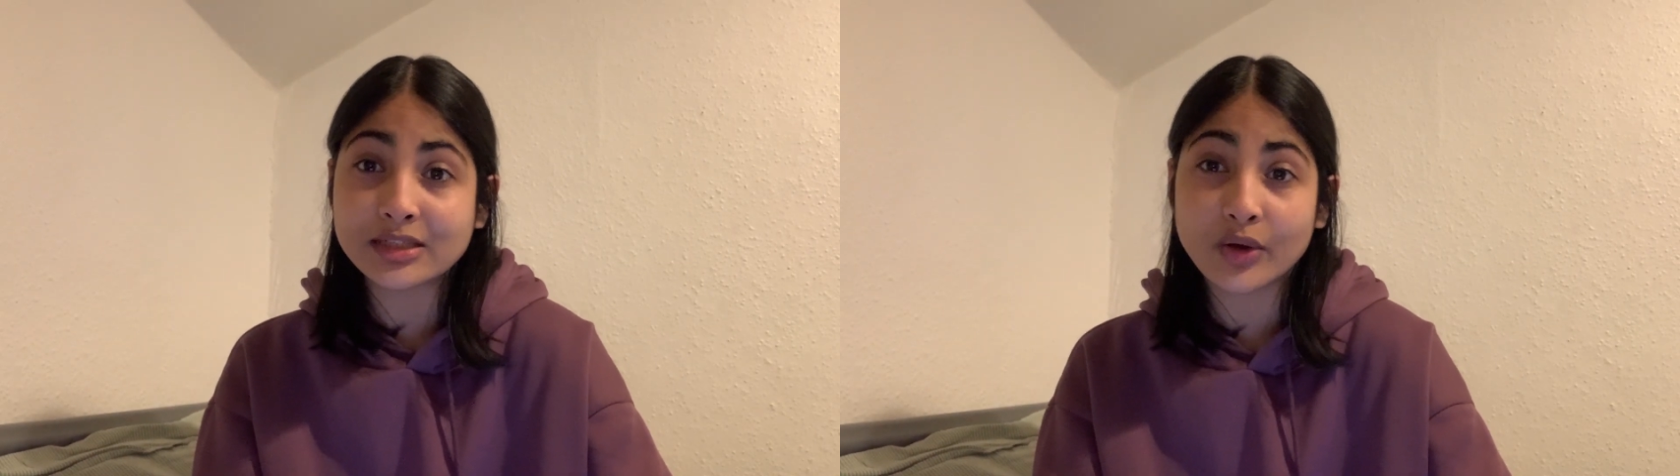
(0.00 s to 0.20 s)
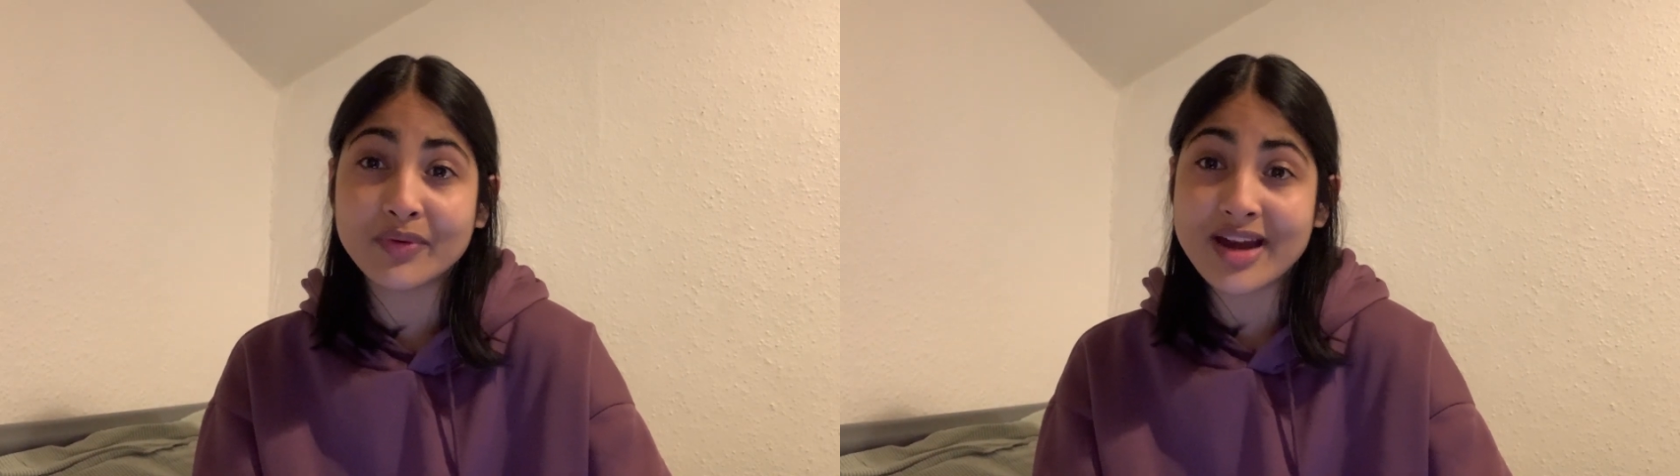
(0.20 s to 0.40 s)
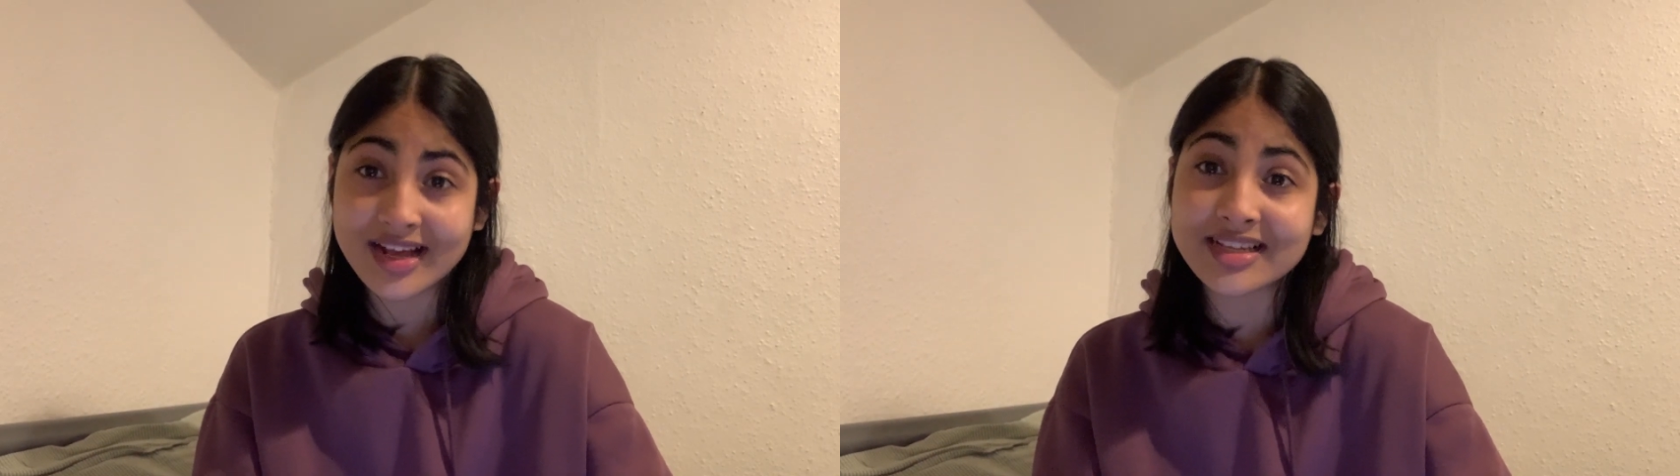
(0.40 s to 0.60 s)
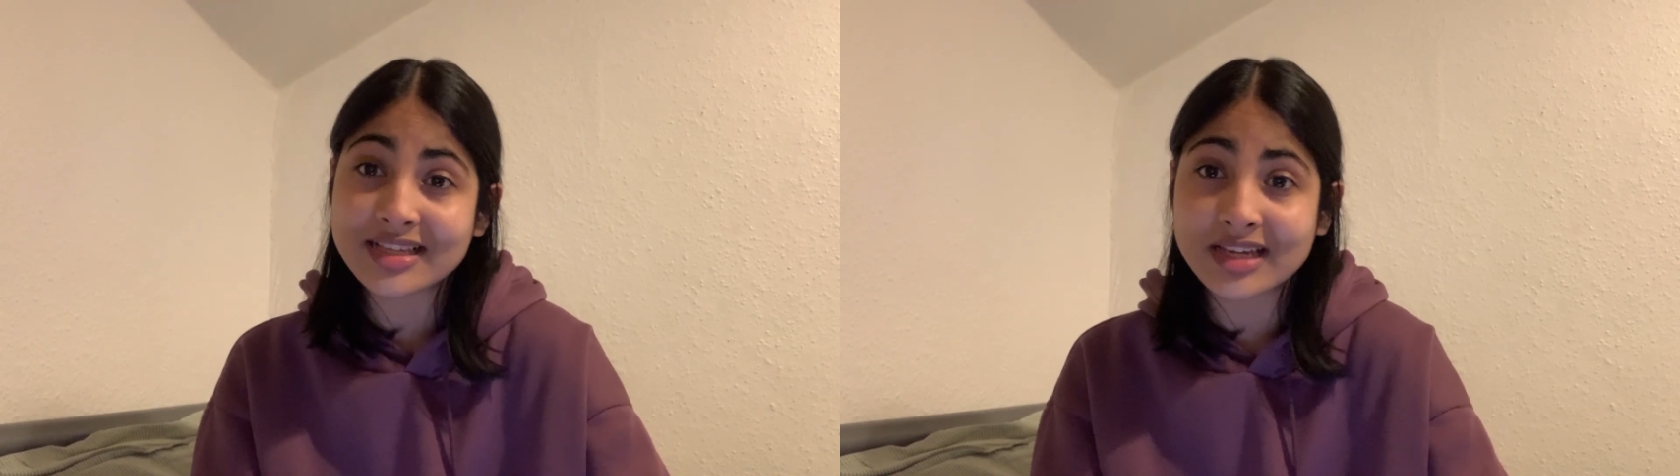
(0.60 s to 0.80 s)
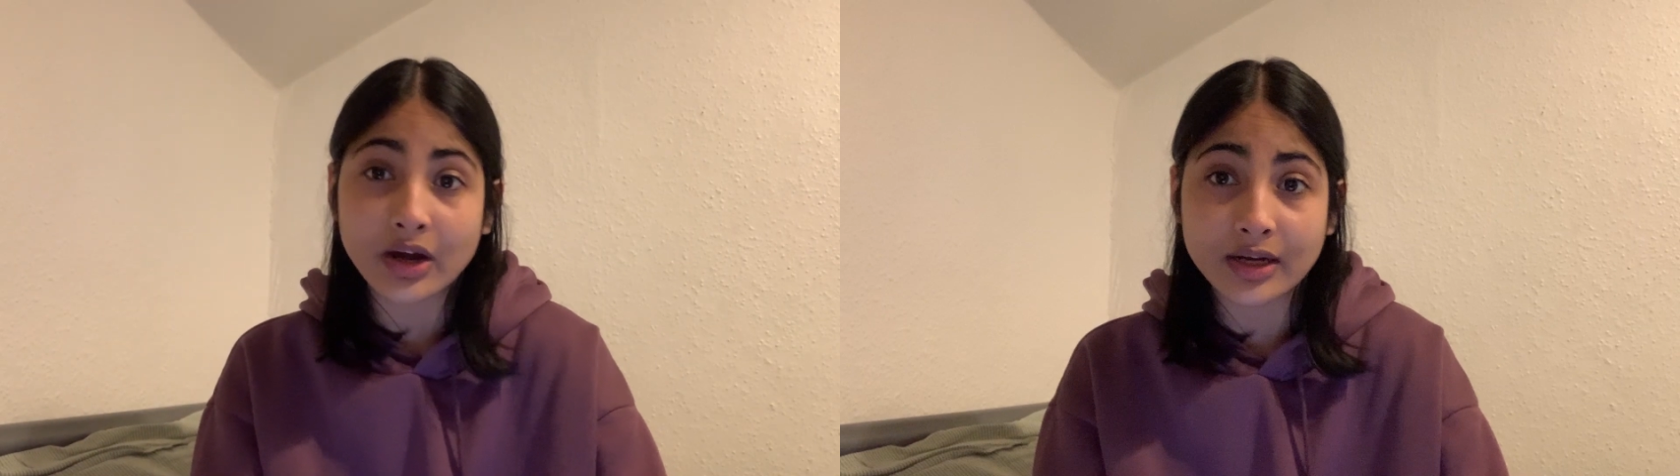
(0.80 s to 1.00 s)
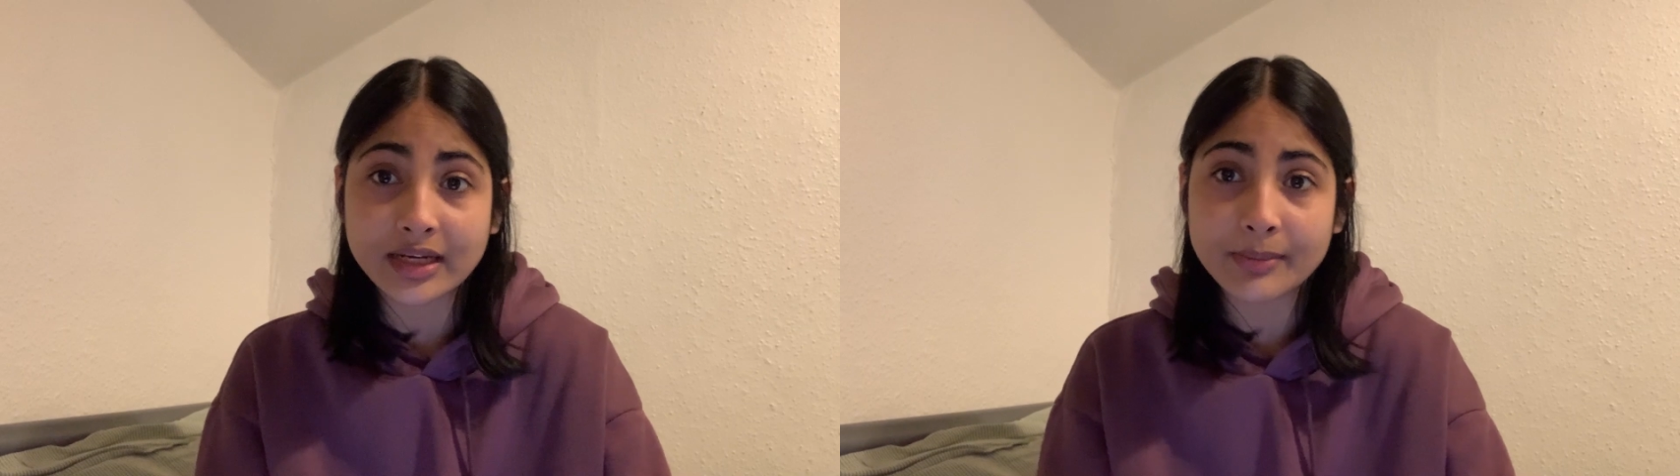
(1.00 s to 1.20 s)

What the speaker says: don't necessarily